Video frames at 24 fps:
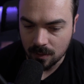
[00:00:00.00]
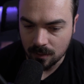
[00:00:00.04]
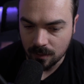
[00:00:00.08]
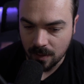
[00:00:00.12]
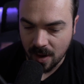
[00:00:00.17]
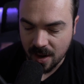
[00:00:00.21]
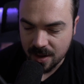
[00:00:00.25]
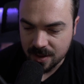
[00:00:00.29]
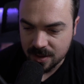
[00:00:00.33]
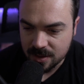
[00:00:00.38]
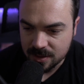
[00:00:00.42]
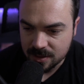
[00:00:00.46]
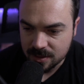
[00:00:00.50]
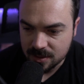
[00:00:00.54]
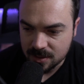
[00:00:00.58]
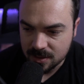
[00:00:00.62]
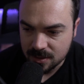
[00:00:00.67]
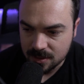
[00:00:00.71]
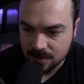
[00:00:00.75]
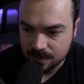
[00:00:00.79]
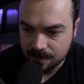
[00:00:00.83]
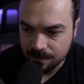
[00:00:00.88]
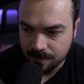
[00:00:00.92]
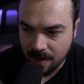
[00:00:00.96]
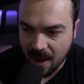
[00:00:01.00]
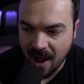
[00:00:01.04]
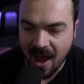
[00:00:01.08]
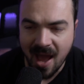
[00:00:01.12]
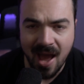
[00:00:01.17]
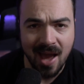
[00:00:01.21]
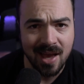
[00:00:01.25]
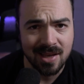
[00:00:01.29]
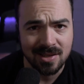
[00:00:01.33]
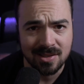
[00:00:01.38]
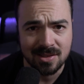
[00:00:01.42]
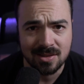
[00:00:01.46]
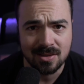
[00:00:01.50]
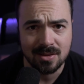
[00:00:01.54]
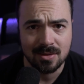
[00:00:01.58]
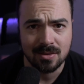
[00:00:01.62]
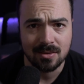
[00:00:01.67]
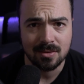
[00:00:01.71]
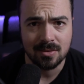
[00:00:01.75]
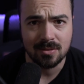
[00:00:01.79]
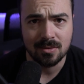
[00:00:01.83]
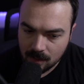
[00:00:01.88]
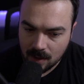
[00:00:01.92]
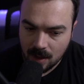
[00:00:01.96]
Rhina's past.
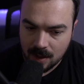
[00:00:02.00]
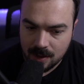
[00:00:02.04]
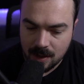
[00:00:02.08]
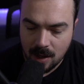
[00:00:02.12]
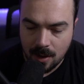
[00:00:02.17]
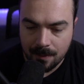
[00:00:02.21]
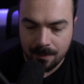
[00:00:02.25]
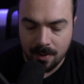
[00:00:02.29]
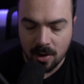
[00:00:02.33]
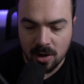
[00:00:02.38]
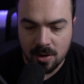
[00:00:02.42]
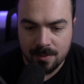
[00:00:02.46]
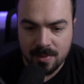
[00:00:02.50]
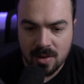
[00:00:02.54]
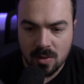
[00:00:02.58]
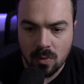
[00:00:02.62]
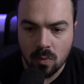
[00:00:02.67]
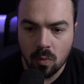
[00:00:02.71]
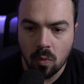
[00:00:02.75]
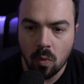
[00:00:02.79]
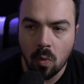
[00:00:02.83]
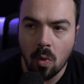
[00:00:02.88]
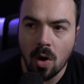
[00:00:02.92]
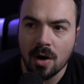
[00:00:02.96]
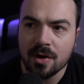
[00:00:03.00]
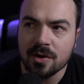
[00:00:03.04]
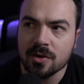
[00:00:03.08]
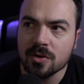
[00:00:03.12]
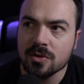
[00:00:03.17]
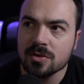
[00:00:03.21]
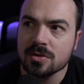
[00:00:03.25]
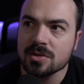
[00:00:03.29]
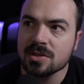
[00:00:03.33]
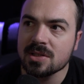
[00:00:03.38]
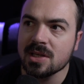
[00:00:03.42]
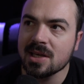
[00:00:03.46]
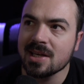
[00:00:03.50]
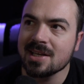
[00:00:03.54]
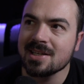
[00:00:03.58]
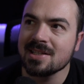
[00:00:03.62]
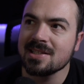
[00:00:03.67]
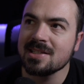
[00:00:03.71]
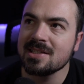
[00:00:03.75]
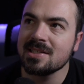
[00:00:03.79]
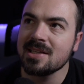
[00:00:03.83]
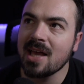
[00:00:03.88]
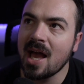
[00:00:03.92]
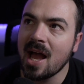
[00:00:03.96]
Now, part of me wonders
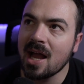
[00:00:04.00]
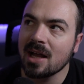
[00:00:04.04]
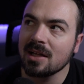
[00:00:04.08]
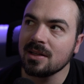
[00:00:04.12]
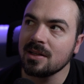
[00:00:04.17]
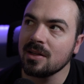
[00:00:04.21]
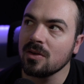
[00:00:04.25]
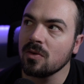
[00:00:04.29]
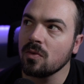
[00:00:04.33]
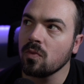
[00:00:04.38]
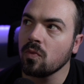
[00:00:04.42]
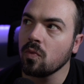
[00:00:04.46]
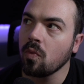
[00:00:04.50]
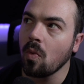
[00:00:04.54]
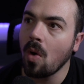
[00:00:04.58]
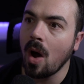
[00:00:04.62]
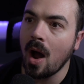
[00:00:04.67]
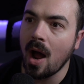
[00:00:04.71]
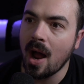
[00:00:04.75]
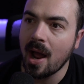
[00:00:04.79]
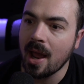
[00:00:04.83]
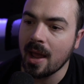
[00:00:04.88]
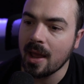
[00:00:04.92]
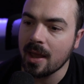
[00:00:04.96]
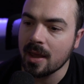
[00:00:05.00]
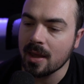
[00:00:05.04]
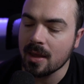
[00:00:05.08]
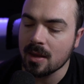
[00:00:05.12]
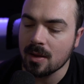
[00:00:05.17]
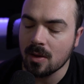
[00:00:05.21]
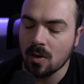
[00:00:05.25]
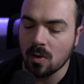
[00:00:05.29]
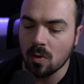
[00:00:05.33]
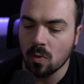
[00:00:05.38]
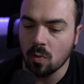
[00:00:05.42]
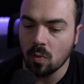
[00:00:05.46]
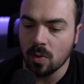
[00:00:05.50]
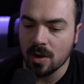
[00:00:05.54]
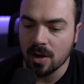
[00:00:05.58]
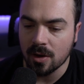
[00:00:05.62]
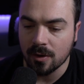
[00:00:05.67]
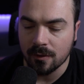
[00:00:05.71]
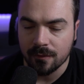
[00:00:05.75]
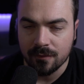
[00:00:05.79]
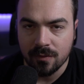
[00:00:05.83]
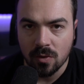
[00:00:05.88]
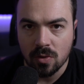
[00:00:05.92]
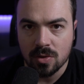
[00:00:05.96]
exactly why we
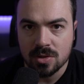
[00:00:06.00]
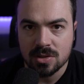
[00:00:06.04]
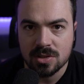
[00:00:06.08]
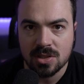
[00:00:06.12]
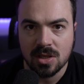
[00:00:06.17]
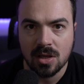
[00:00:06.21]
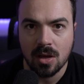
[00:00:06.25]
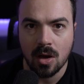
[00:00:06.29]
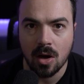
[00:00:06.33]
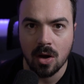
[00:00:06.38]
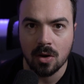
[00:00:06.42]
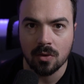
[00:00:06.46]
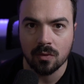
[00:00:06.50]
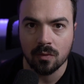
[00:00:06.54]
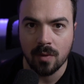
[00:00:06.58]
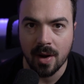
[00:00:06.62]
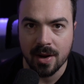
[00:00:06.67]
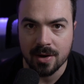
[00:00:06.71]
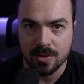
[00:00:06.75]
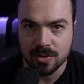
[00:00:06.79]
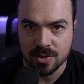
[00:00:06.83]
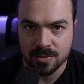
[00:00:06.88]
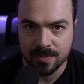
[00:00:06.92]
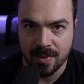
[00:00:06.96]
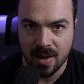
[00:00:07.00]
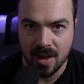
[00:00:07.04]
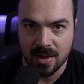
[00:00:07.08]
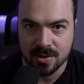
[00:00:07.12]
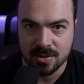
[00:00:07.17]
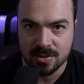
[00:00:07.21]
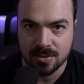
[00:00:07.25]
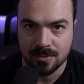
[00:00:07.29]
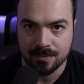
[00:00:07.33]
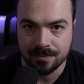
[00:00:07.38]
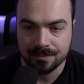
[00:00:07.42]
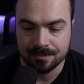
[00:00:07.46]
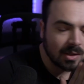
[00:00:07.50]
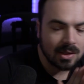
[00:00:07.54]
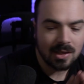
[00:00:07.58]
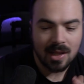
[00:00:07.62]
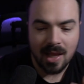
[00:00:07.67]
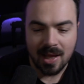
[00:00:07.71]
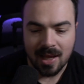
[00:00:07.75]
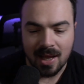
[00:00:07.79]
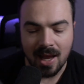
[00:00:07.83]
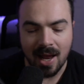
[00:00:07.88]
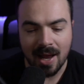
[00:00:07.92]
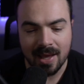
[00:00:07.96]
are focusing on Rhina's past.
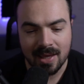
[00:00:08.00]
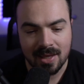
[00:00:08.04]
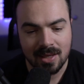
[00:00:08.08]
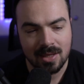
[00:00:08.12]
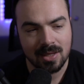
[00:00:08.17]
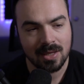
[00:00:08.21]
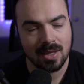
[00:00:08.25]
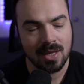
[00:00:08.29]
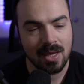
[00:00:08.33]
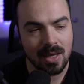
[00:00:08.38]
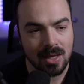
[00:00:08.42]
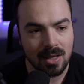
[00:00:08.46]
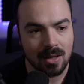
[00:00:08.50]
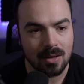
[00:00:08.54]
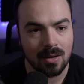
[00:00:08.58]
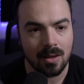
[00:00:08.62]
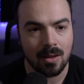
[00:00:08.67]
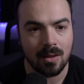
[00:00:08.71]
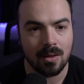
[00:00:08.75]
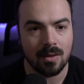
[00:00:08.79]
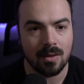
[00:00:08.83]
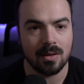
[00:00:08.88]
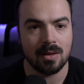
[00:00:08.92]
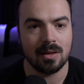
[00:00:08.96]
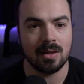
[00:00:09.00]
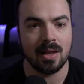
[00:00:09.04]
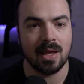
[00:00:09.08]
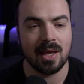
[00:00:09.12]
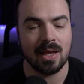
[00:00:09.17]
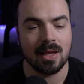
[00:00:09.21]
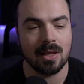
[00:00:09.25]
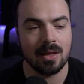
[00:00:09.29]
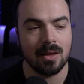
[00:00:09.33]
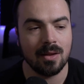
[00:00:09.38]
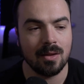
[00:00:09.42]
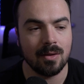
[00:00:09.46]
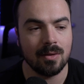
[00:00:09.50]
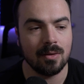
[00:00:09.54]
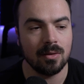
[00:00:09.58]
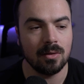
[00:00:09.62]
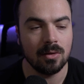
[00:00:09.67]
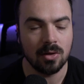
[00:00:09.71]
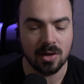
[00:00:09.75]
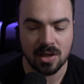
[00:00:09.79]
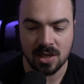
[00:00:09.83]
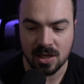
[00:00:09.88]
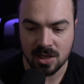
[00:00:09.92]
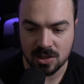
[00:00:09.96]
Like, I get, like,
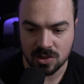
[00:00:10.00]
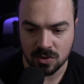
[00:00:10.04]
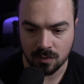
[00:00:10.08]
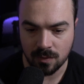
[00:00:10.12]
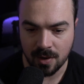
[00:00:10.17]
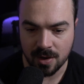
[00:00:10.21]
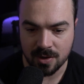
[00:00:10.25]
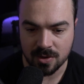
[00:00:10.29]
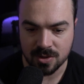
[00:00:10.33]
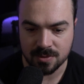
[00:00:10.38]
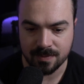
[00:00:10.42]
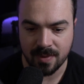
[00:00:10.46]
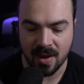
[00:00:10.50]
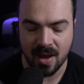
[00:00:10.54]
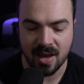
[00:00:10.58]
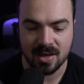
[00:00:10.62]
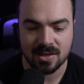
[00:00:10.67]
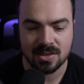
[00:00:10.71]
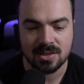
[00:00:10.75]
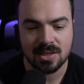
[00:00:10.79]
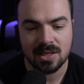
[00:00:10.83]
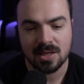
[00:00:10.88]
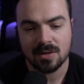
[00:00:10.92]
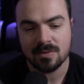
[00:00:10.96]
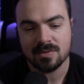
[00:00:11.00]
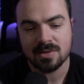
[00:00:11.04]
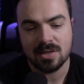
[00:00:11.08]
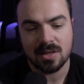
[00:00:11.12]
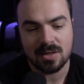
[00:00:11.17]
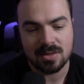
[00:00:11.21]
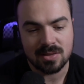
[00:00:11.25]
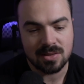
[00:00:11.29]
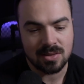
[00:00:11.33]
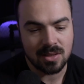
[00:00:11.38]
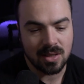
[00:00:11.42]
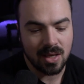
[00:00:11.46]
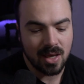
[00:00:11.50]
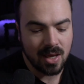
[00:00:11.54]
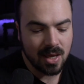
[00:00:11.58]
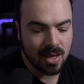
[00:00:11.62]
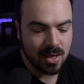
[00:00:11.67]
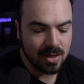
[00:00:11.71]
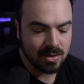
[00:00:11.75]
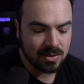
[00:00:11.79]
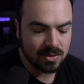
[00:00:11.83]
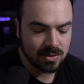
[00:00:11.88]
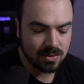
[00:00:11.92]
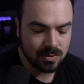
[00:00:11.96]
looking into Rhina's past gives us
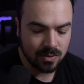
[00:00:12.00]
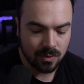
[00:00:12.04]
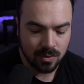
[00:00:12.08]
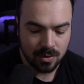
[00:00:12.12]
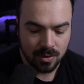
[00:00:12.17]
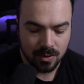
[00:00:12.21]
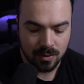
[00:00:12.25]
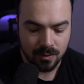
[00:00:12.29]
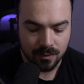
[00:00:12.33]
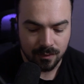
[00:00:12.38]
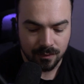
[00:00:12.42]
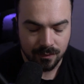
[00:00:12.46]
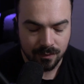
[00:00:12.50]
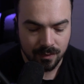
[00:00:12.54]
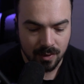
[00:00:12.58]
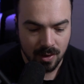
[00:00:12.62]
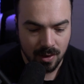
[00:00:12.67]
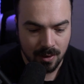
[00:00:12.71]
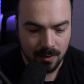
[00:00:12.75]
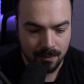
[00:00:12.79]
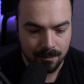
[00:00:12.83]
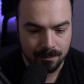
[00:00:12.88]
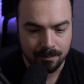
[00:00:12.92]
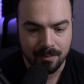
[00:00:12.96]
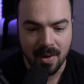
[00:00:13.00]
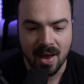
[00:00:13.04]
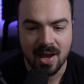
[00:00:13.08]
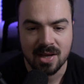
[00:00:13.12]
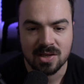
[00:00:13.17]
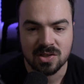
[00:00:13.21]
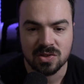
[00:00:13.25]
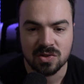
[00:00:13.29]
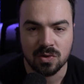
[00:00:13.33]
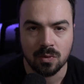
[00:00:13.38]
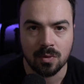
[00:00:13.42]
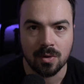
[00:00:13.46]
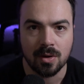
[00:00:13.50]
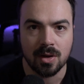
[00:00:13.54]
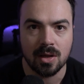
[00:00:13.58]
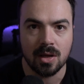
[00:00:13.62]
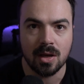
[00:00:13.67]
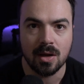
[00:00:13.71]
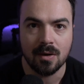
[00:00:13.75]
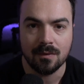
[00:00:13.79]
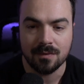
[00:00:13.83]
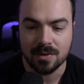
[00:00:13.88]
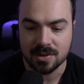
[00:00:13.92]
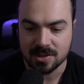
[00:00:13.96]
a sort of backstory
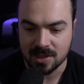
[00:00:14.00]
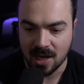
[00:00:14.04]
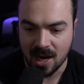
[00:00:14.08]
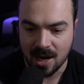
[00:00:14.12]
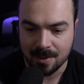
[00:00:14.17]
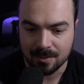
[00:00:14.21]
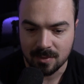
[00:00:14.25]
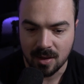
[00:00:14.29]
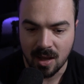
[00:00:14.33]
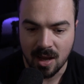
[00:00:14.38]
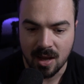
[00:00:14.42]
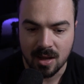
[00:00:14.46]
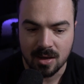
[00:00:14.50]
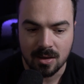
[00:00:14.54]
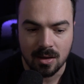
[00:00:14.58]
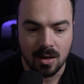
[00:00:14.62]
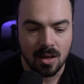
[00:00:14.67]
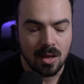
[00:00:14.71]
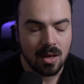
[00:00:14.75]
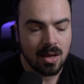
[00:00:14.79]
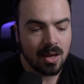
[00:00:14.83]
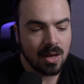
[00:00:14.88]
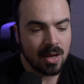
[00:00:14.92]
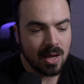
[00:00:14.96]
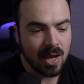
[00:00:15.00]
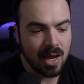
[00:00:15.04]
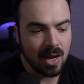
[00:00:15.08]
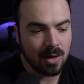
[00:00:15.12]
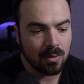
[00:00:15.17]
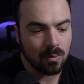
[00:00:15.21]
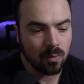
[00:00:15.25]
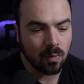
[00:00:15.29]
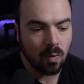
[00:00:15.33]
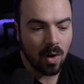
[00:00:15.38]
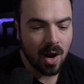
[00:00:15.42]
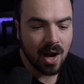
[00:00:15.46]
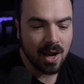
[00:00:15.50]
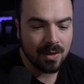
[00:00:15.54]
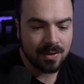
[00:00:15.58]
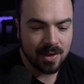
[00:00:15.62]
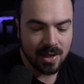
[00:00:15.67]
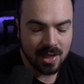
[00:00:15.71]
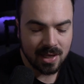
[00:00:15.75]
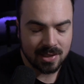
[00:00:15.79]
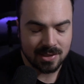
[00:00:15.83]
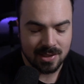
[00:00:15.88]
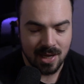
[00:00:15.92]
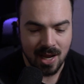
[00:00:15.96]
of the timeline and why
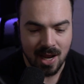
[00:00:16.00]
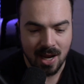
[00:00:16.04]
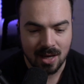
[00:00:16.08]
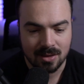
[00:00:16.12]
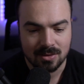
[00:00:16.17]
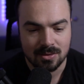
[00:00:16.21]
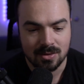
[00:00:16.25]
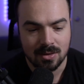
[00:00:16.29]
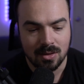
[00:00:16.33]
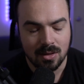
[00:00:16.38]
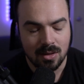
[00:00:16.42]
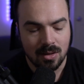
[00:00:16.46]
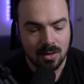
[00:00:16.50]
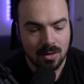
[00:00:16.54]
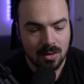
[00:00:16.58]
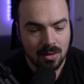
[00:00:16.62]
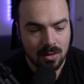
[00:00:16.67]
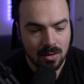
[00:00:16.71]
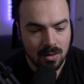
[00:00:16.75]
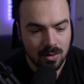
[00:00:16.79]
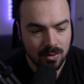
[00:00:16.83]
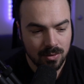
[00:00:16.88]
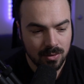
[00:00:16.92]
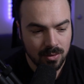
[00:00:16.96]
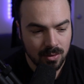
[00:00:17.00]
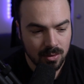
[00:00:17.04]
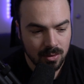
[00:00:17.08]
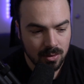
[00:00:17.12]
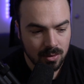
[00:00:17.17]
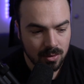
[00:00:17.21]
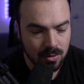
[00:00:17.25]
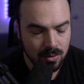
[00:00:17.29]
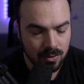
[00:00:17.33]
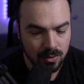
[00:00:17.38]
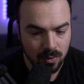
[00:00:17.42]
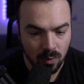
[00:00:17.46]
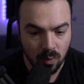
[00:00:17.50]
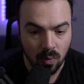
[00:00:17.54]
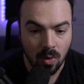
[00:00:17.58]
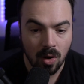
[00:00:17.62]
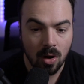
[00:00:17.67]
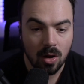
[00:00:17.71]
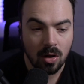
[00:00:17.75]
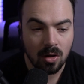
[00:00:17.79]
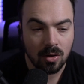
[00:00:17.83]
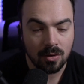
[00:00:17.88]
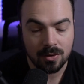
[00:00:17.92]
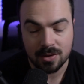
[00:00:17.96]
they attacked the
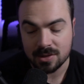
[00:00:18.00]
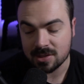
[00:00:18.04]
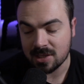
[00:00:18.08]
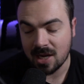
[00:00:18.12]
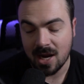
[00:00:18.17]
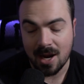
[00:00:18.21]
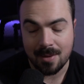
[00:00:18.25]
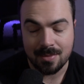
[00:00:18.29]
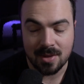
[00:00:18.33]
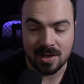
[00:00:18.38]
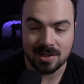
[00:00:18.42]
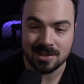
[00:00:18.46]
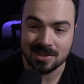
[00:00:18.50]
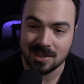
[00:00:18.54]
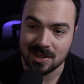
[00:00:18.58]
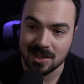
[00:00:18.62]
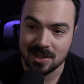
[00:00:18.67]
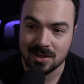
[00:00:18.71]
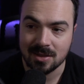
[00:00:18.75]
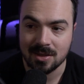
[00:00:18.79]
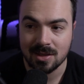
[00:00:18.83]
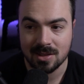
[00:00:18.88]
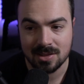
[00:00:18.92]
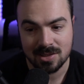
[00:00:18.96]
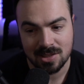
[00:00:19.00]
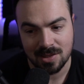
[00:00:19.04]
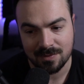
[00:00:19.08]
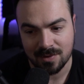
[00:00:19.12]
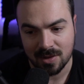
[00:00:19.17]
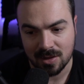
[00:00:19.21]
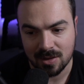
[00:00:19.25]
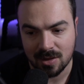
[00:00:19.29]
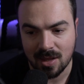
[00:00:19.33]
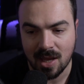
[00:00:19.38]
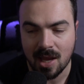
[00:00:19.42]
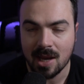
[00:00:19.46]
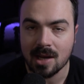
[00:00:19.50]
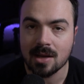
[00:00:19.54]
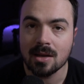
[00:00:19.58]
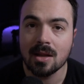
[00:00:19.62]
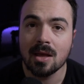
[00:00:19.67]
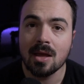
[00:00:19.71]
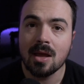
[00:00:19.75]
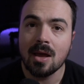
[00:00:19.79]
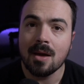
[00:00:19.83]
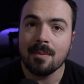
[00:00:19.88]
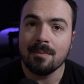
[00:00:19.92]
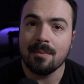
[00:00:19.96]
wall, the time they did, and stuff like that.
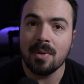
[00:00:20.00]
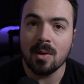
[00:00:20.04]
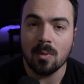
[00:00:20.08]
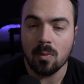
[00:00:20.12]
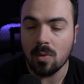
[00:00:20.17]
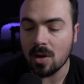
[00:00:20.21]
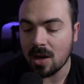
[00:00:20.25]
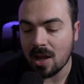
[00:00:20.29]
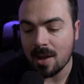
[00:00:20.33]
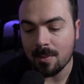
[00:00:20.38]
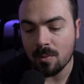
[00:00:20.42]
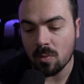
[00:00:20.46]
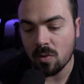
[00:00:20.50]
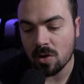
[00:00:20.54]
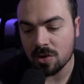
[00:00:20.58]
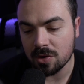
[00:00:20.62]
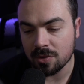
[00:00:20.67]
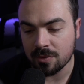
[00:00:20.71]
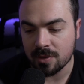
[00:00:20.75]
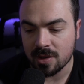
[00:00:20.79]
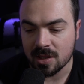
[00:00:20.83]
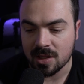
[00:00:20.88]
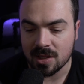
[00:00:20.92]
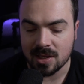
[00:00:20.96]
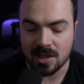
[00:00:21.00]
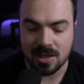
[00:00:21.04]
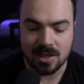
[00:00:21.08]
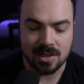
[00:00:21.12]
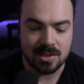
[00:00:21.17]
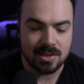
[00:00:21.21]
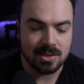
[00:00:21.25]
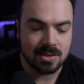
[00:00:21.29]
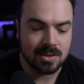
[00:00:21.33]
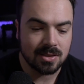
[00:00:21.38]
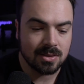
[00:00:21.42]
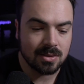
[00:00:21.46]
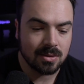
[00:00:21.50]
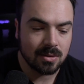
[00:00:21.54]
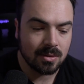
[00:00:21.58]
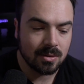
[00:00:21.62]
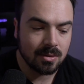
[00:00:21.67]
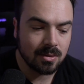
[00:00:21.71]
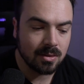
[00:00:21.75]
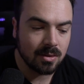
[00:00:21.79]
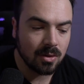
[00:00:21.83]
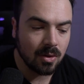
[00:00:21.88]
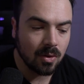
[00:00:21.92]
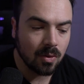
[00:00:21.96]
But what I'm wondering is,
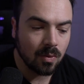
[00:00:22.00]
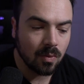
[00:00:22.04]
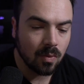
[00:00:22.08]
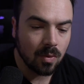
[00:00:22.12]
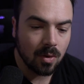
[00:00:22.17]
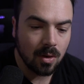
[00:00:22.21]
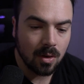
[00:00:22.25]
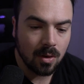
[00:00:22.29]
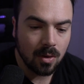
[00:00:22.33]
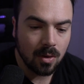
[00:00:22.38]
you know,